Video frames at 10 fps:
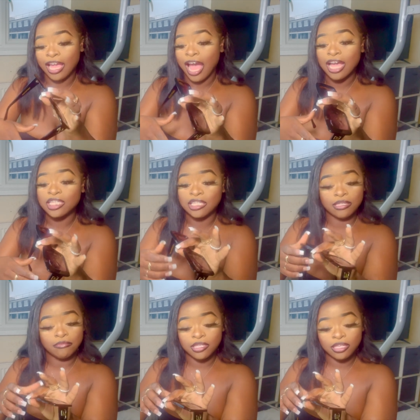it has
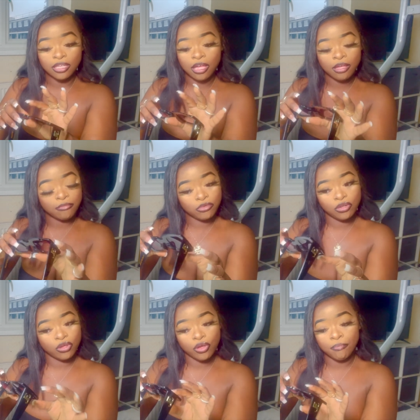to be, um, you
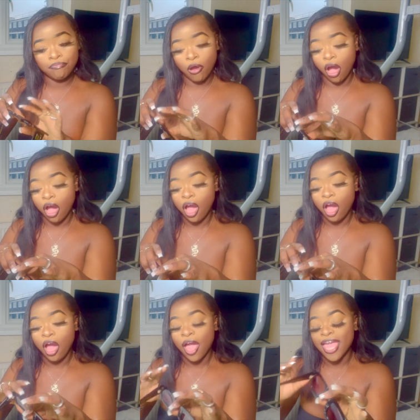know, but
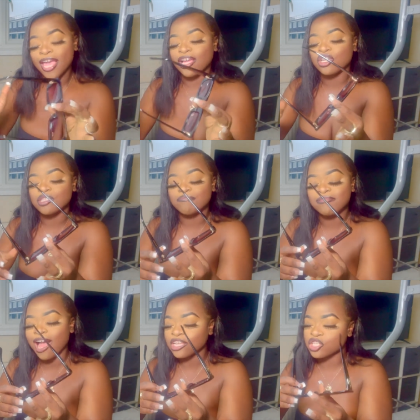because
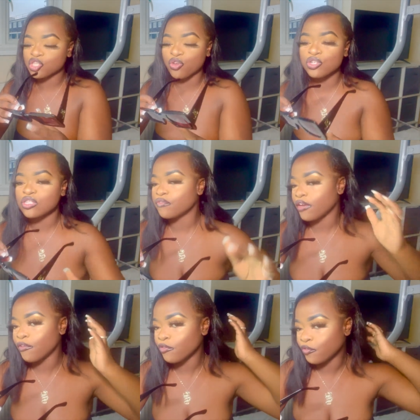black just goes with
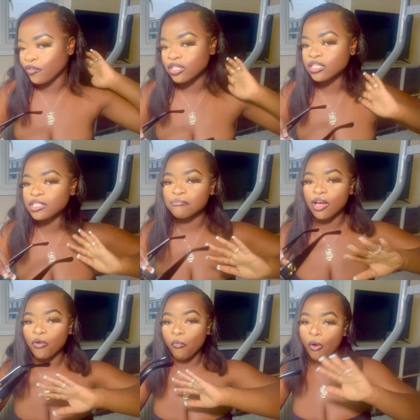everything, doesn't
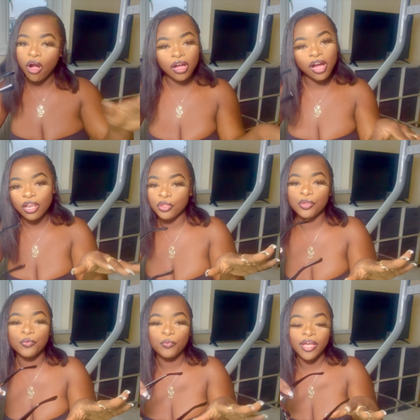matter what color
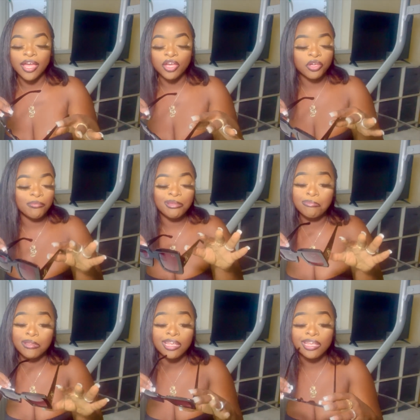you wear. It could be
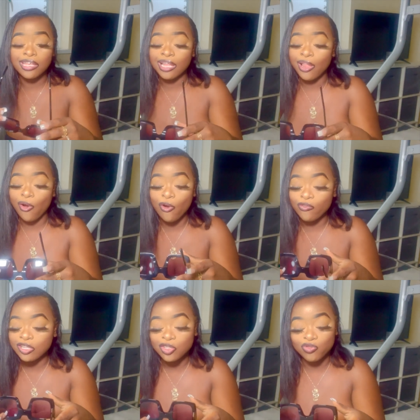pink, yellow,
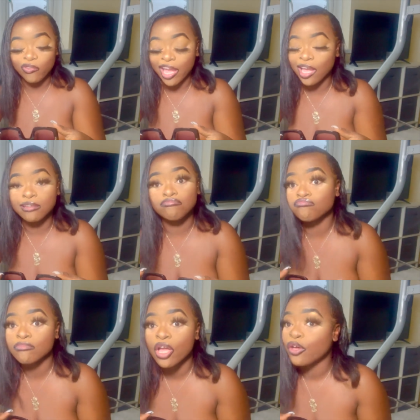orange, red,
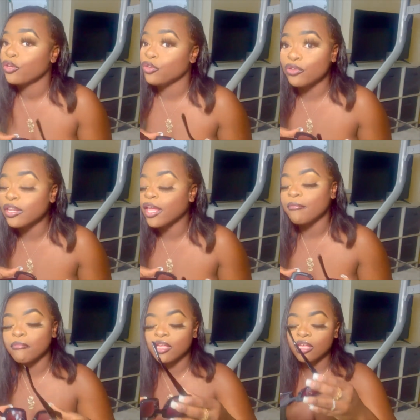you
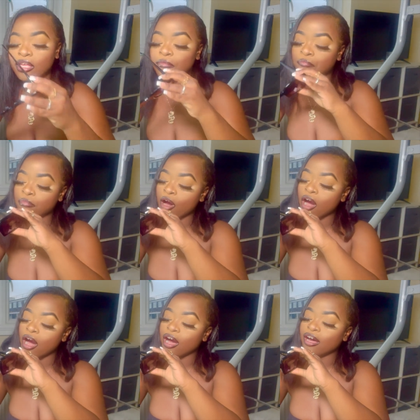name it.
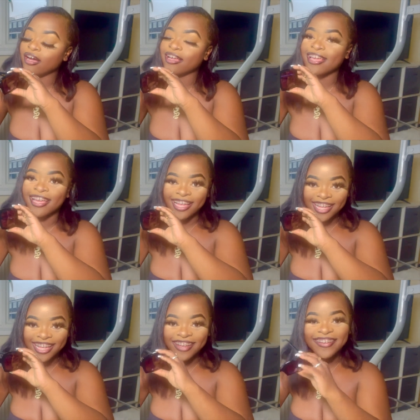But
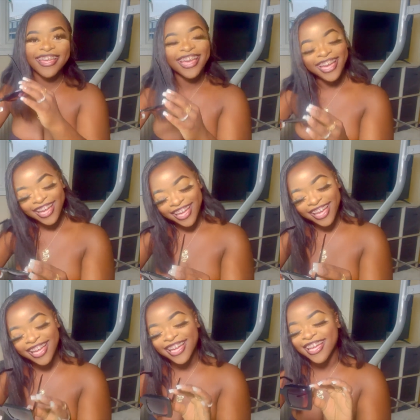yeah,
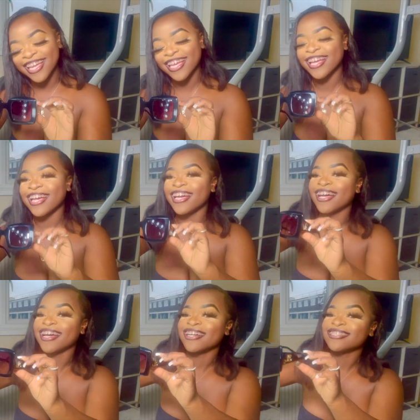okay.
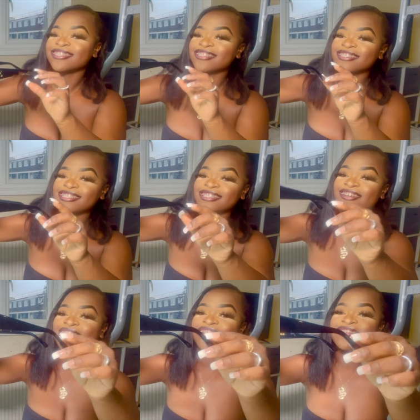So
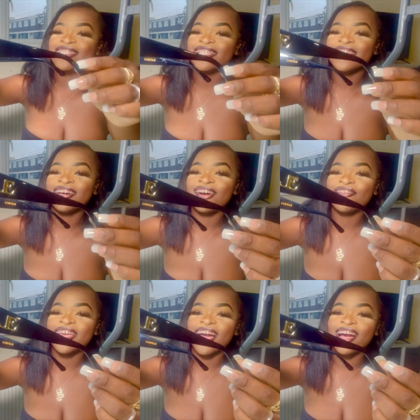obviously here
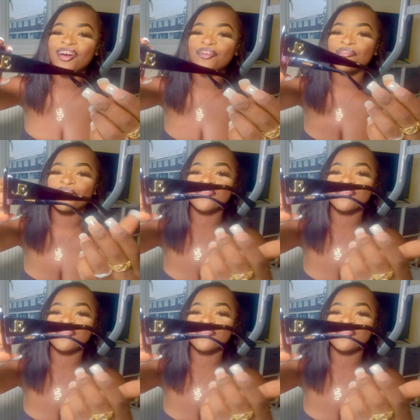we have